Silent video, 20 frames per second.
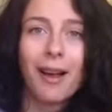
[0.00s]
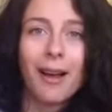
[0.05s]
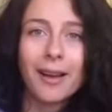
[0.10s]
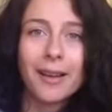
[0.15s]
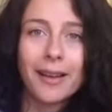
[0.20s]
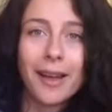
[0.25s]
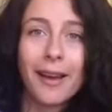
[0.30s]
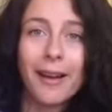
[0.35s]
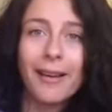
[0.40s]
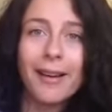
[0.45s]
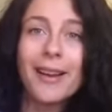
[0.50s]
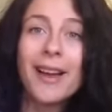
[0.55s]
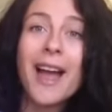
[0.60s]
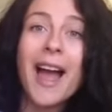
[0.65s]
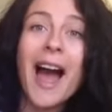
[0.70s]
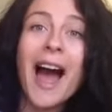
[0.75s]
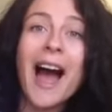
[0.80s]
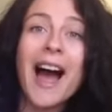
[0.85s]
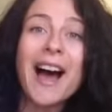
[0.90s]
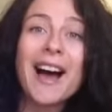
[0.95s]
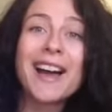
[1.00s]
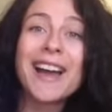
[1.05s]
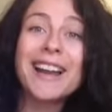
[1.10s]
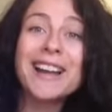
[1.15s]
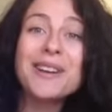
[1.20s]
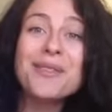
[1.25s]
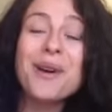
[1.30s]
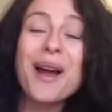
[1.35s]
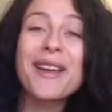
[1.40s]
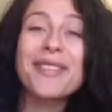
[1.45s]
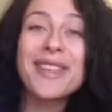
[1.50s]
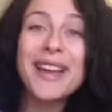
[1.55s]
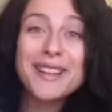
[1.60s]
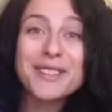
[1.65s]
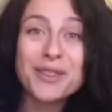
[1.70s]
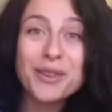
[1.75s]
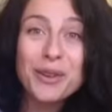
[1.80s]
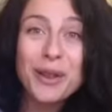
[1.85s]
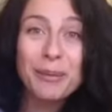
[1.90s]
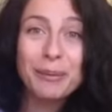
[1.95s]
Yeah. Anyway, that's
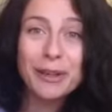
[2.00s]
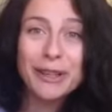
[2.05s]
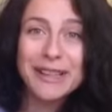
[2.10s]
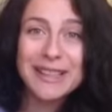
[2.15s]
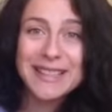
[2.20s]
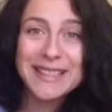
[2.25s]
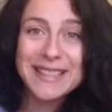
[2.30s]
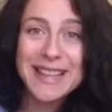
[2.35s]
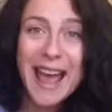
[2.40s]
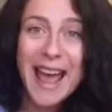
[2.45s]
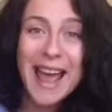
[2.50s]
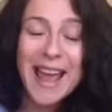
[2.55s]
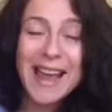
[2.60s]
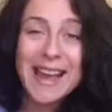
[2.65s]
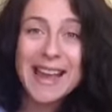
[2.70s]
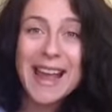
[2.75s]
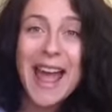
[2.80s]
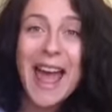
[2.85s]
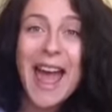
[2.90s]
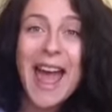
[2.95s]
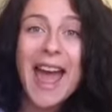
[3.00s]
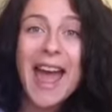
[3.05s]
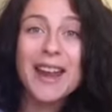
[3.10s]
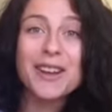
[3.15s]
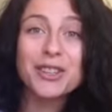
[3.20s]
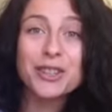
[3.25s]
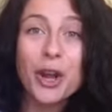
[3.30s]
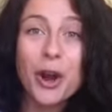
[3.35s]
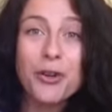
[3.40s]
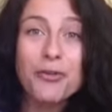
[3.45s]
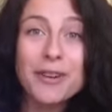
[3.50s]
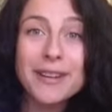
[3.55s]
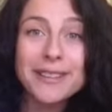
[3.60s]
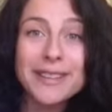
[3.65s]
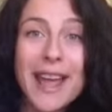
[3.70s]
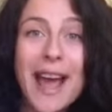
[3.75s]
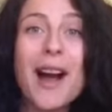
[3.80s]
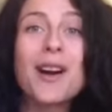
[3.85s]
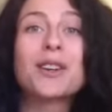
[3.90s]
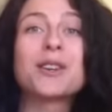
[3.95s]
all I'm going to say. And go read
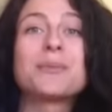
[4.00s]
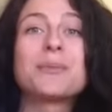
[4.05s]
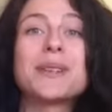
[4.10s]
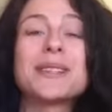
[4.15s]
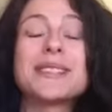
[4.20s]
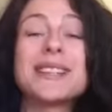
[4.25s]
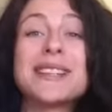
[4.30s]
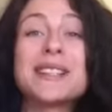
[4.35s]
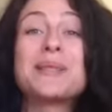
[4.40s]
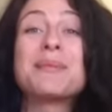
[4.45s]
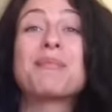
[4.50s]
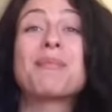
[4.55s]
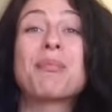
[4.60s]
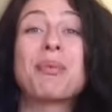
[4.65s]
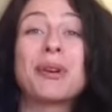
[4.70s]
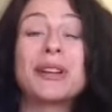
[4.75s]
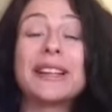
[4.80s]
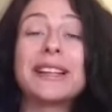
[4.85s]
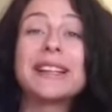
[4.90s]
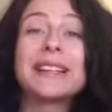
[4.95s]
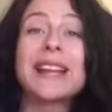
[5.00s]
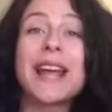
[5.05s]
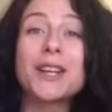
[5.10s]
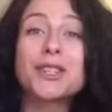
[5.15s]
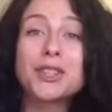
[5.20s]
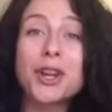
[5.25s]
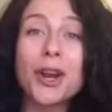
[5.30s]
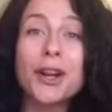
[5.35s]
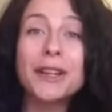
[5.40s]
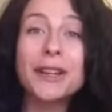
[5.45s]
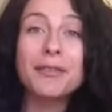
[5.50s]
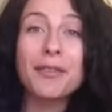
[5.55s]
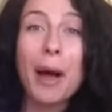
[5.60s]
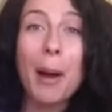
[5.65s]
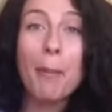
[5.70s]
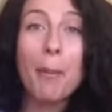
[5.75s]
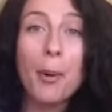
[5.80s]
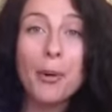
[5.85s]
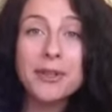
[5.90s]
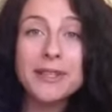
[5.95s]
The Alchemist. It's brilliant. And don't give
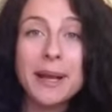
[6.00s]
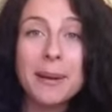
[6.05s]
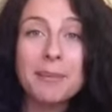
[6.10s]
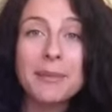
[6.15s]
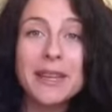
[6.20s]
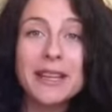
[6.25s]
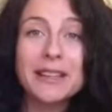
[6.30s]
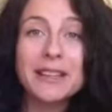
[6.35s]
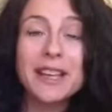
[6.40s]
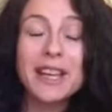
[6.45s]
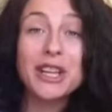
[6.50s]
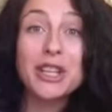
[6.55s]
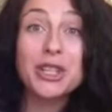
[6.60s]
up on something that